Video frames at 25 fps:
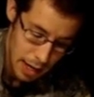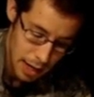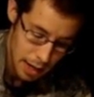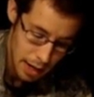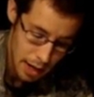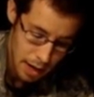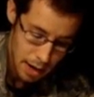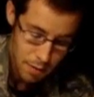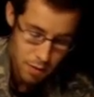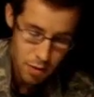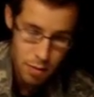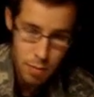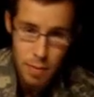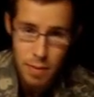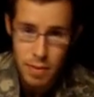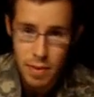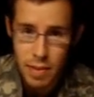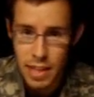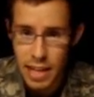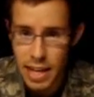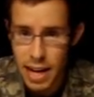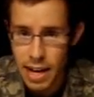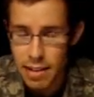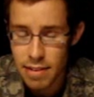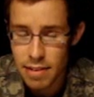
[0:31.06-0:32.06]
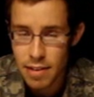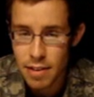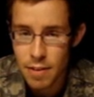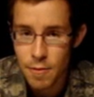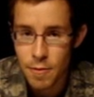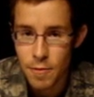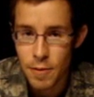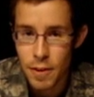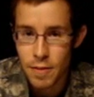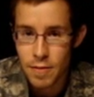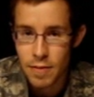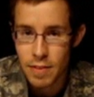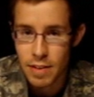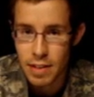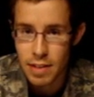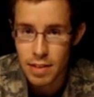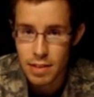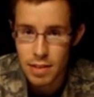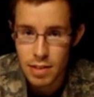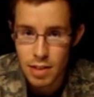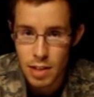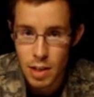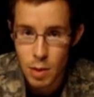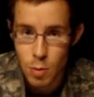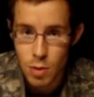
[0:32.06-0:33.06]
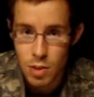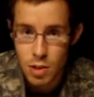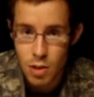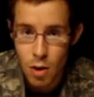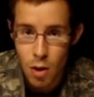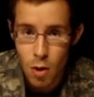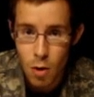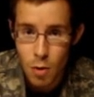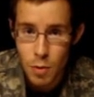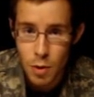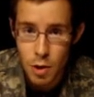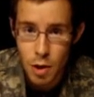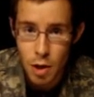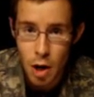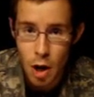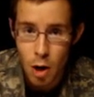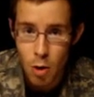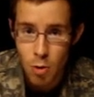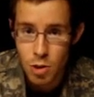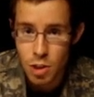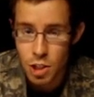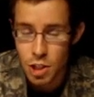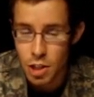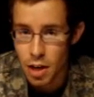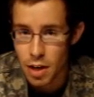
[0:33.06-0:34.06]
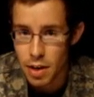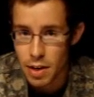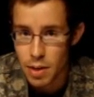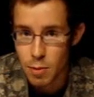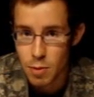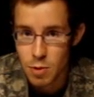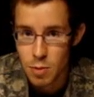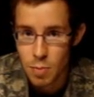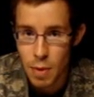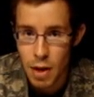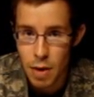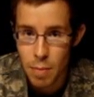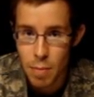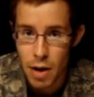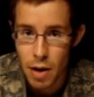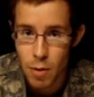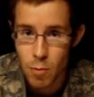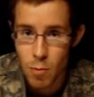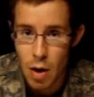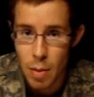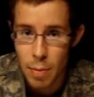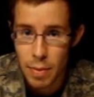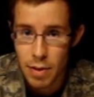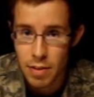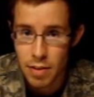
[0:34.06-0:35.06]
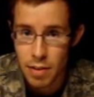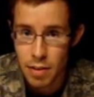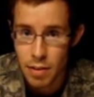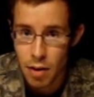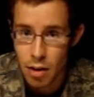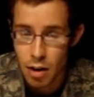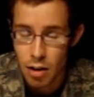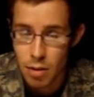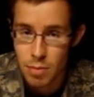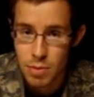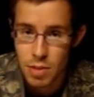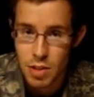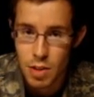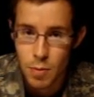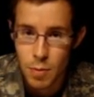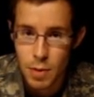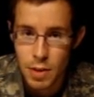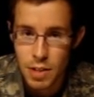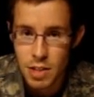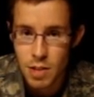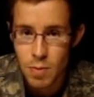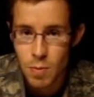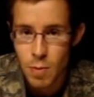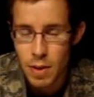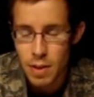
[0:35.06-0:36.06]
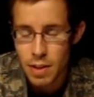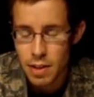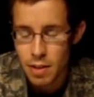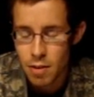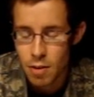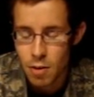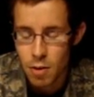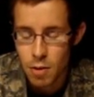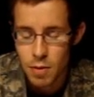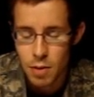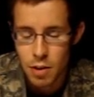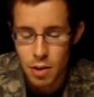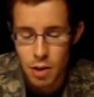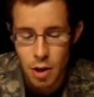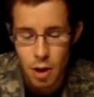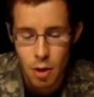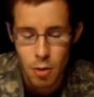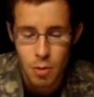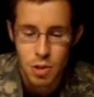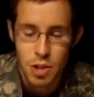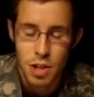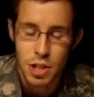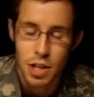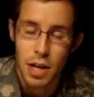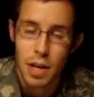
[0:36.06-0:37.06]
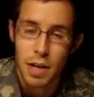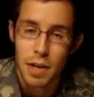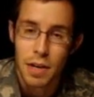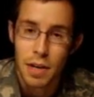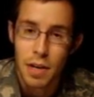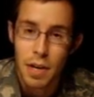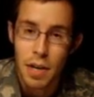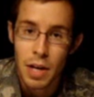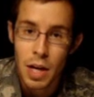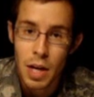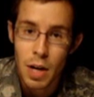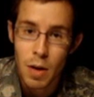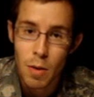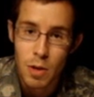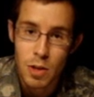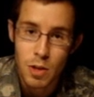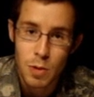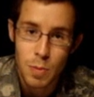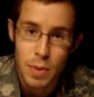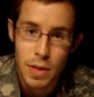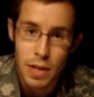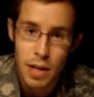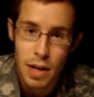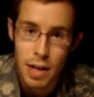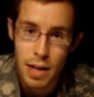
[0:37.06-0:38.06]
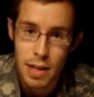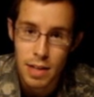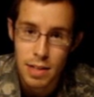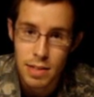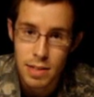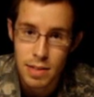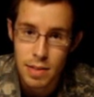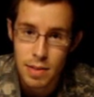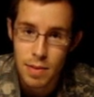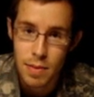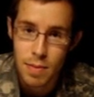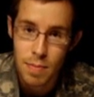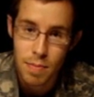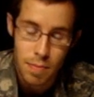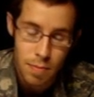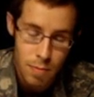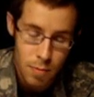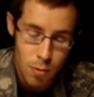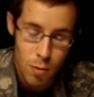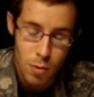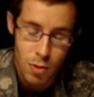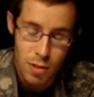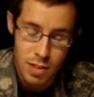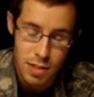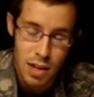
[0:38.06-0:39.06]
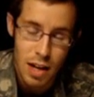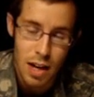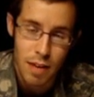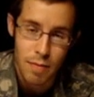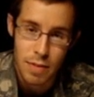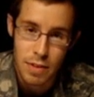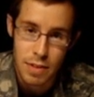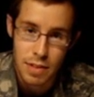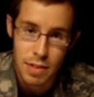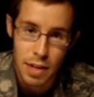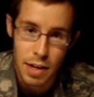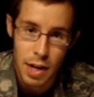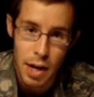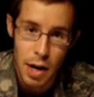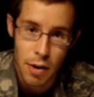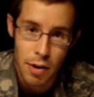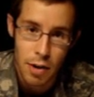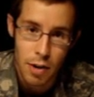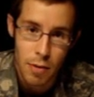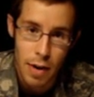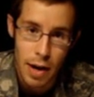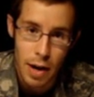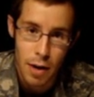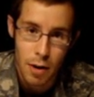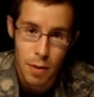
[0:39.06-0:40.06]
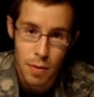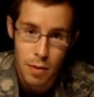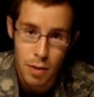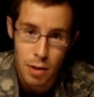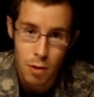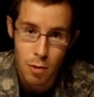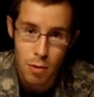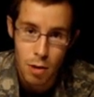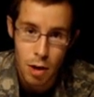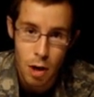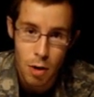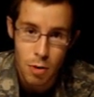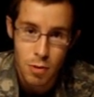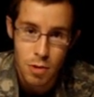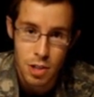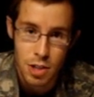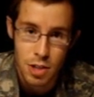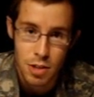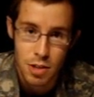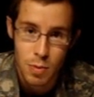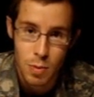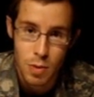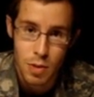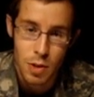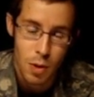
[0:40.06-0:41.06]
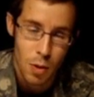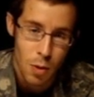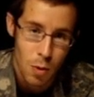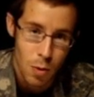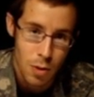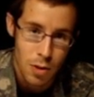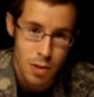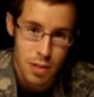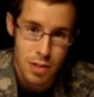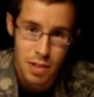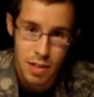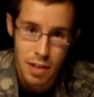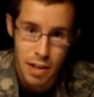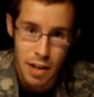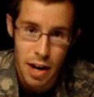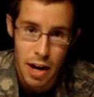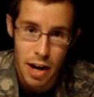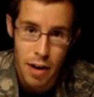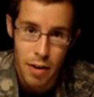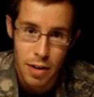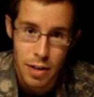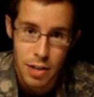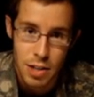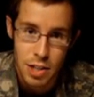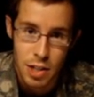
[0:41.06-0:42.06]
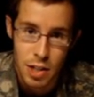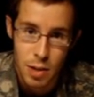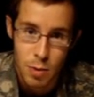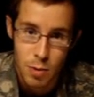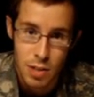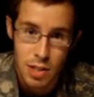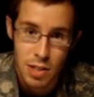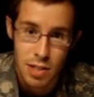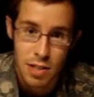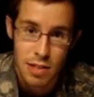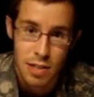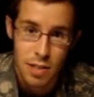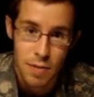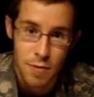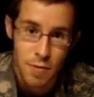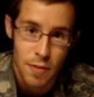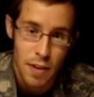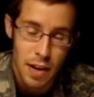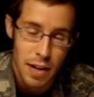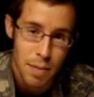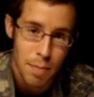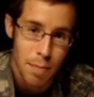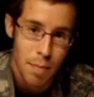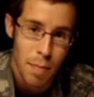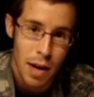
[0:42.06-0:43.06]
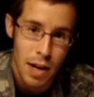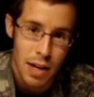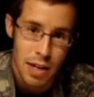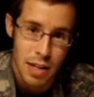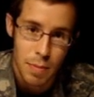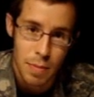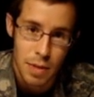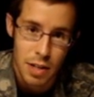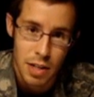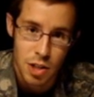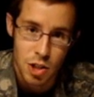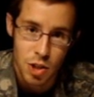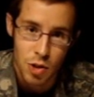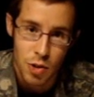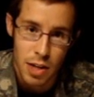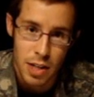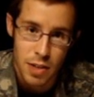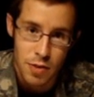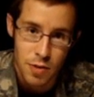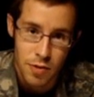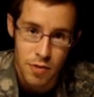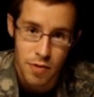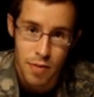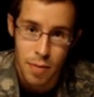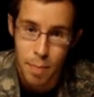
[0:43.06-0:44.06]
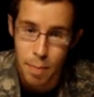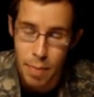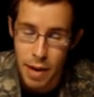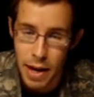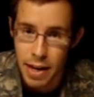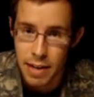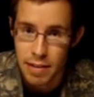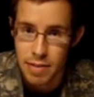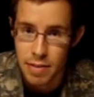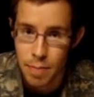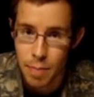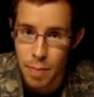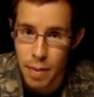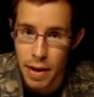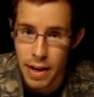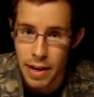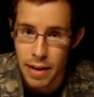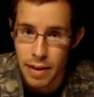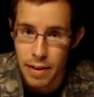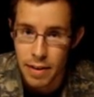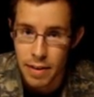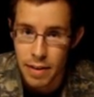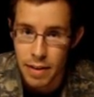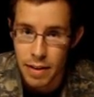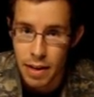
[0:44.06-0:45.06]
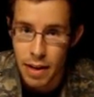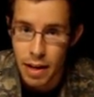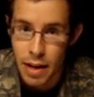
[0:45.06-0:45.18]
it came from the 1850s and it was called the coach gun. It was made by Remington Arms. The reason why they called it the coach gun was because, well, it's obvious, they carried around on little coaches with a horse and carriage, and it was to defend money being transferred from bank to bank.